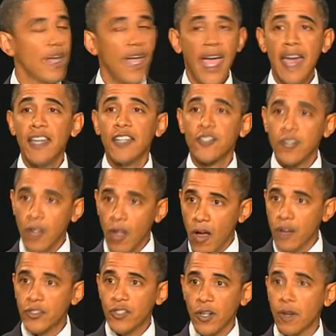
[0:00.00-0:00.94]
and its
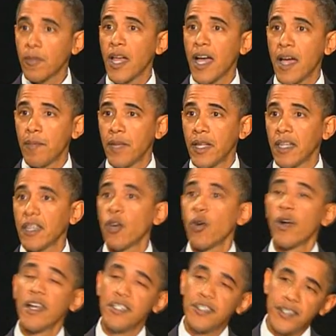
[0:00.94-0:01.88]
long-term liability,
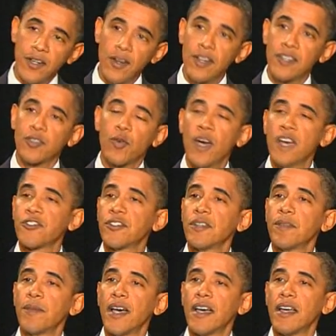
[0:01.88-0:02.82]
or a serious
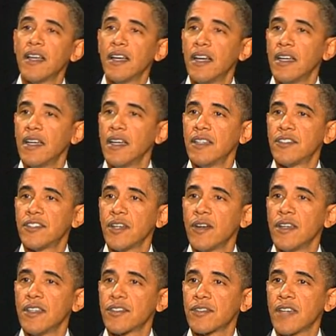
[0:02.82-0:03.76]
question about a
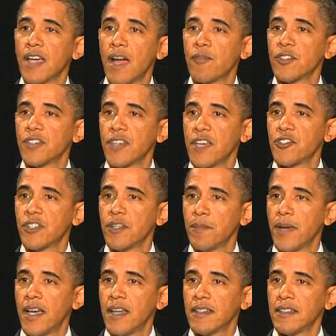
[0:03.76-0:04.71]
serious conversation
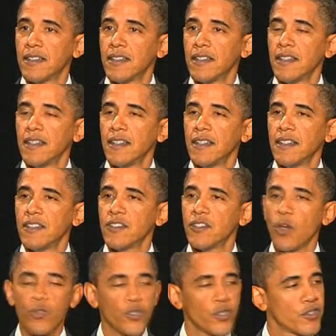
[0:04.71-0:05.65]
about
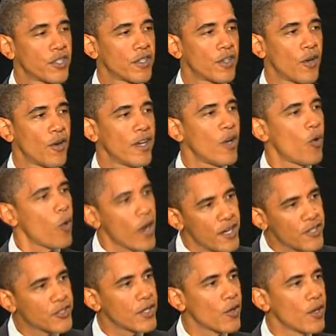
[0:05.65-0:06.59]
Social Security, or
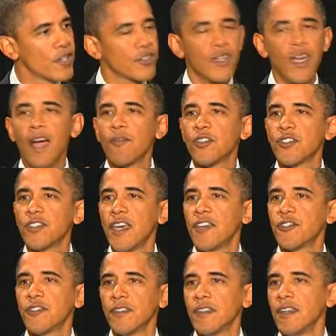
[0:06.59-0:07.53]
a serious
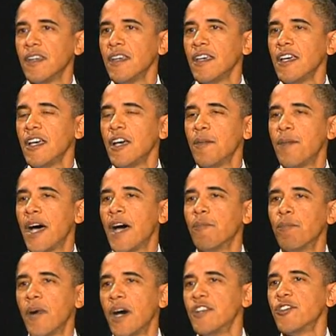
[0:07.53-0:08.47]
conversation
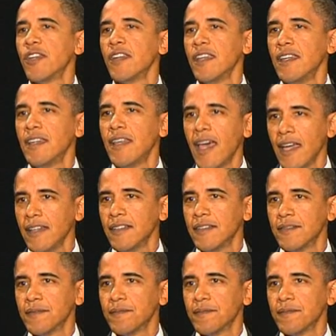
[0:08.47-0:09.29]
about budget and debt,